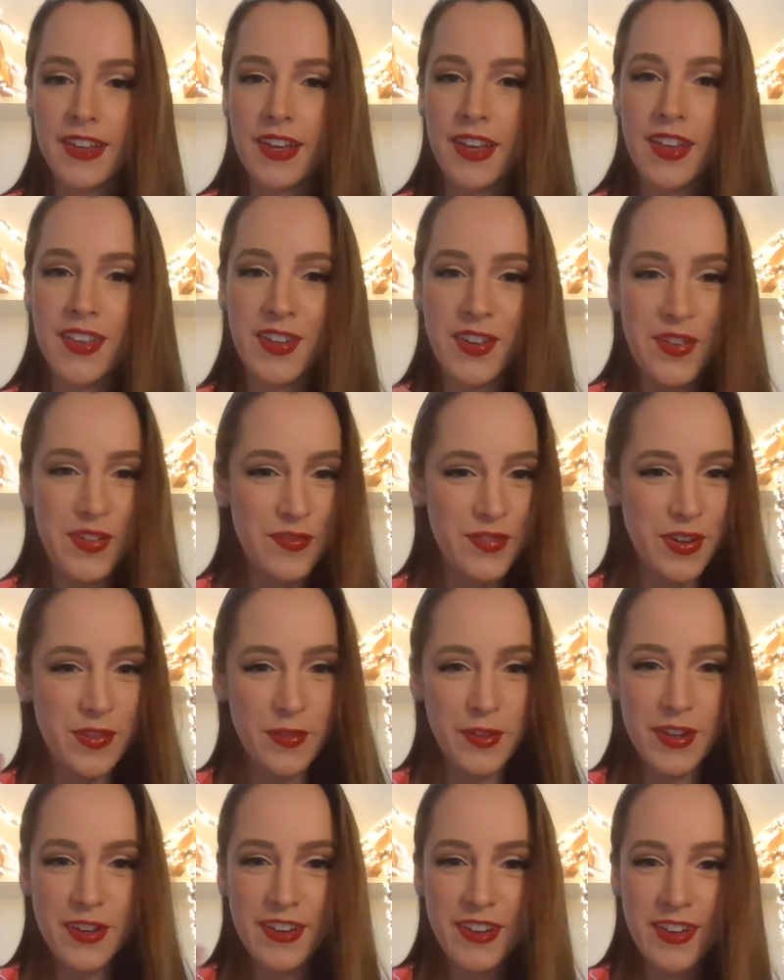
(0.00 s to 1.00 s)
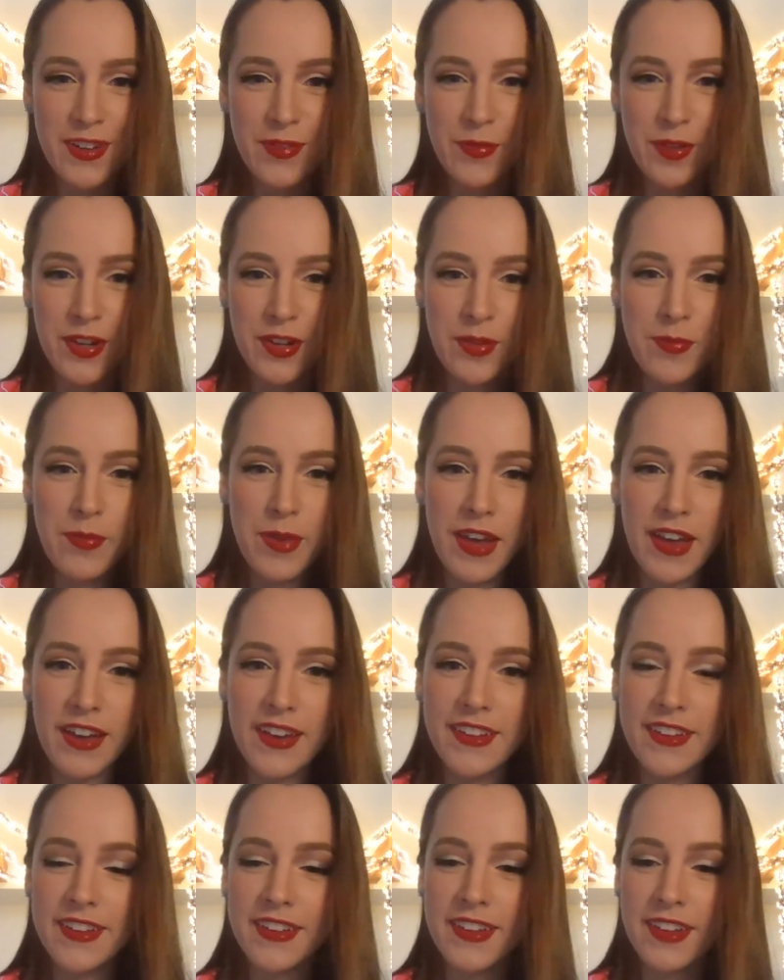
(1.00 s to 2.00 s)
Hello everyone, welcome
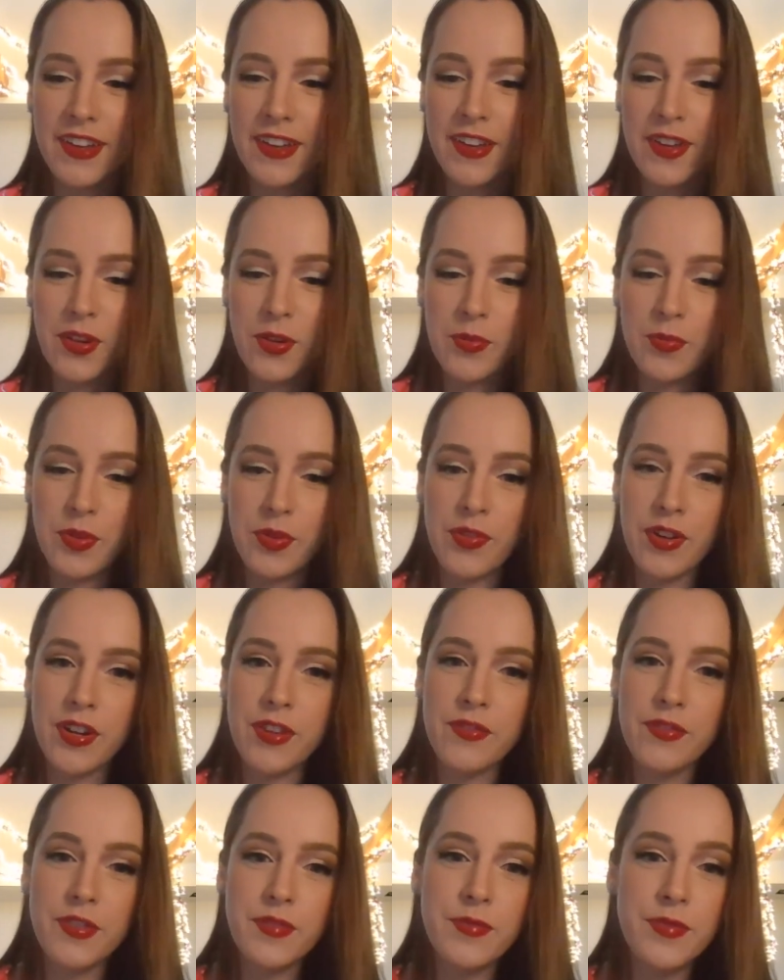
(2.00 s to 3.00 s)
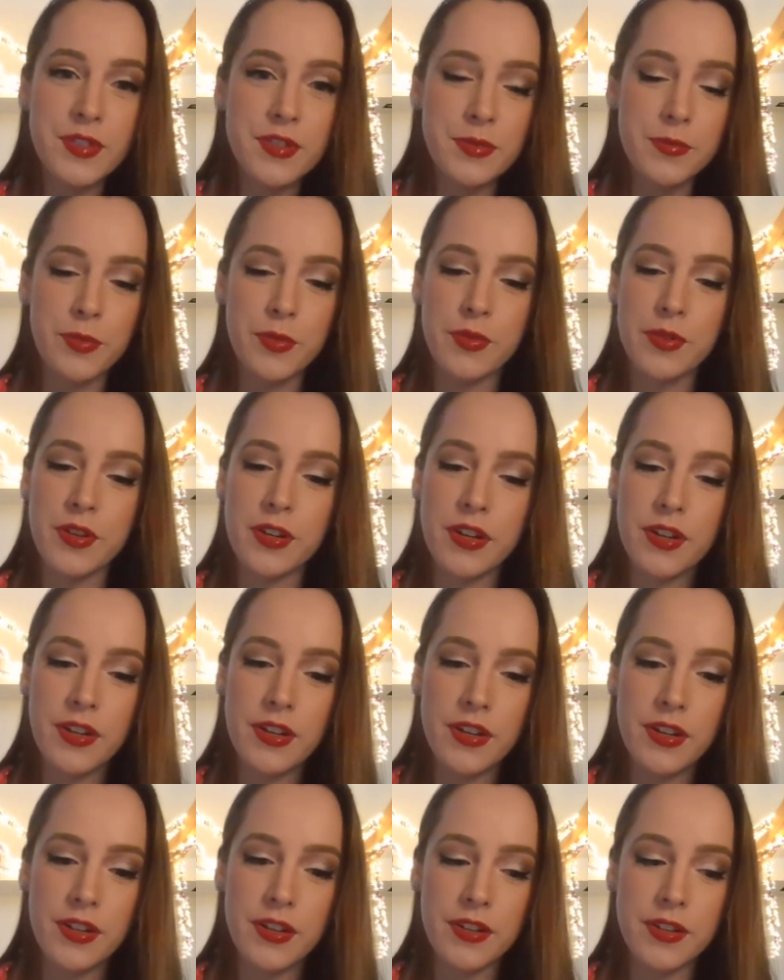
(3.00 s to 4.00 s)
back. I hope you're ready for some
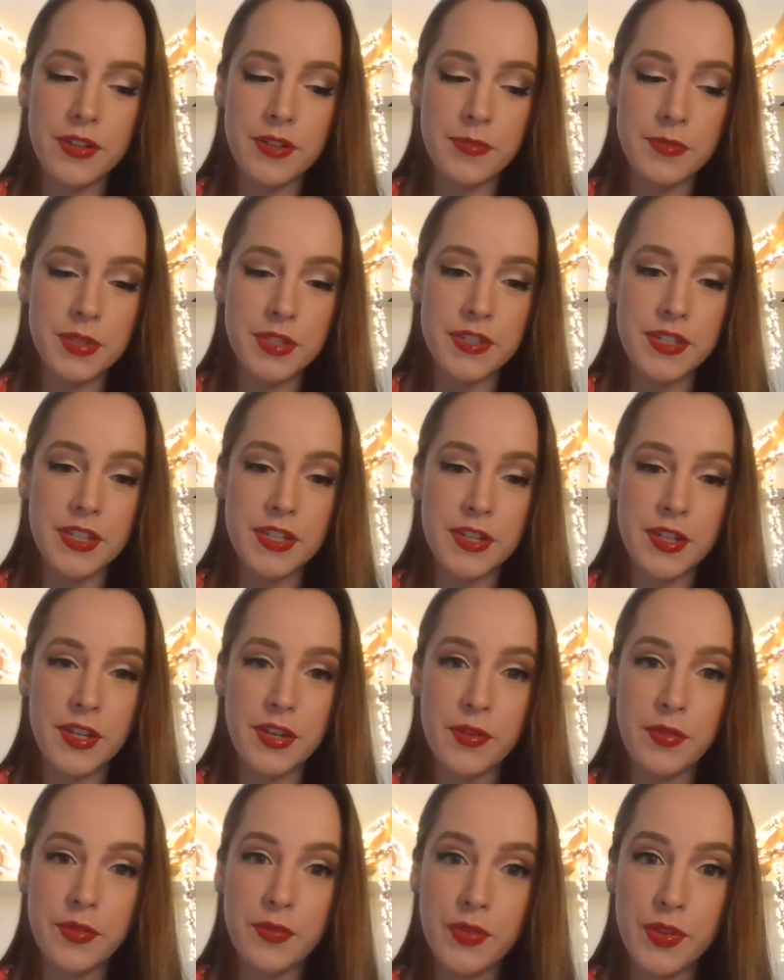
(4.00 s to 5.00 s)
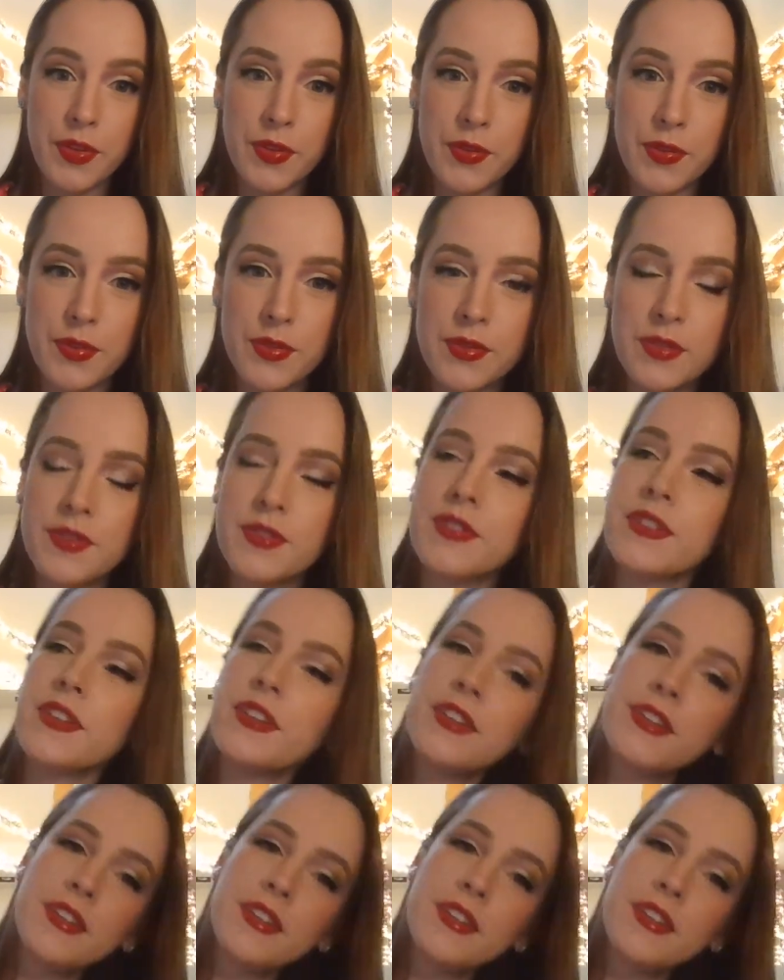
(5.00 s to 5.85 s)
more skincare reviews.